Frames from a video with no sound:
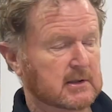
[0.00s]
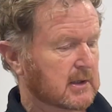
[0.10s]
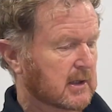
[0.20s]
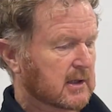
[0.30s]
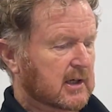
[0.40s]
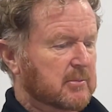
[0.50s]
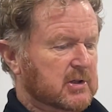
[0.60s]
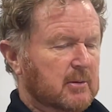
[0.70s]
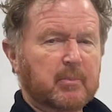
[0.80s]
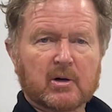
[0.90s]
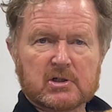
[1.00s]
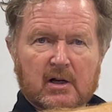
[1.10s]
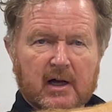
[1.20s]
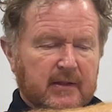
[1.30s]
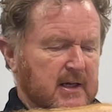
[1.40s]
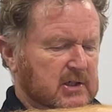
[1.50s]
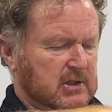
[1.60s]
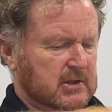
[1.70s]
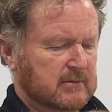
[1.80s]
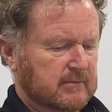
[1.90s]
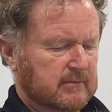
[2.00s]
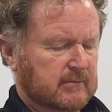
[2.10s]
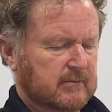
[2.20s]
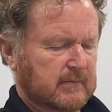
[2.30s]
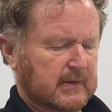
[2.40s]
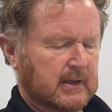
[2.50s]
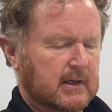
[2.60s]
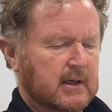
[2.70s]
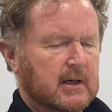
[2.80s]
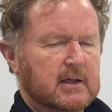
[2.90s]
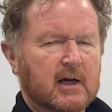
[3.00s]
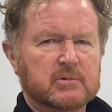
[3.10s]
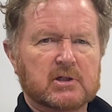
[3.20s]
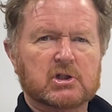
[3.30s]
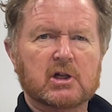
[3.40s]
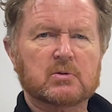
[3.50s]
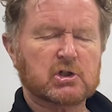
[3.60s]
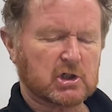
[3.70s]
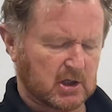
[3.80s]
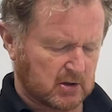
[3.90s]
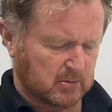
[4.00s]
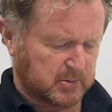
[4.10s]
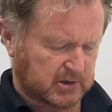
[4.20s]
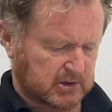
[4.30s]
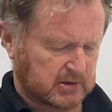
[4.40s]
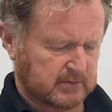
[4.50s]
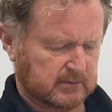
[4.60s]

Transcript: It comes in a box like this. It comes in two tubes,